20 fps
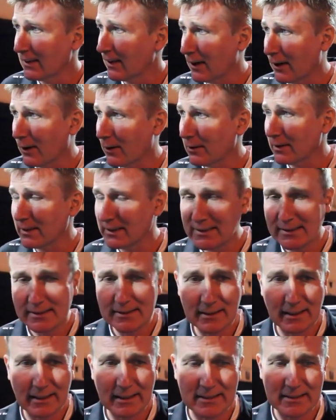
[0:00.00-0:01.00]
You know,
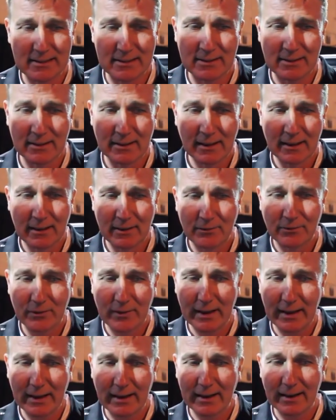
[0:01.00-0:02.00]
he's
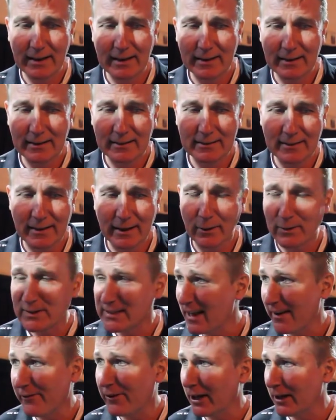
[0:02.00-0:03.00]

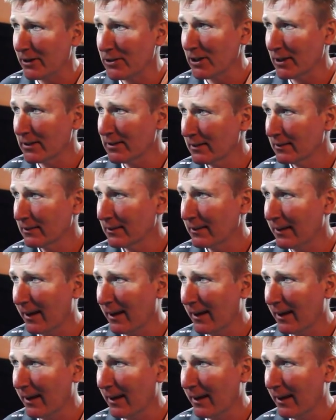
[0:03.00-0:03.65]
never injured.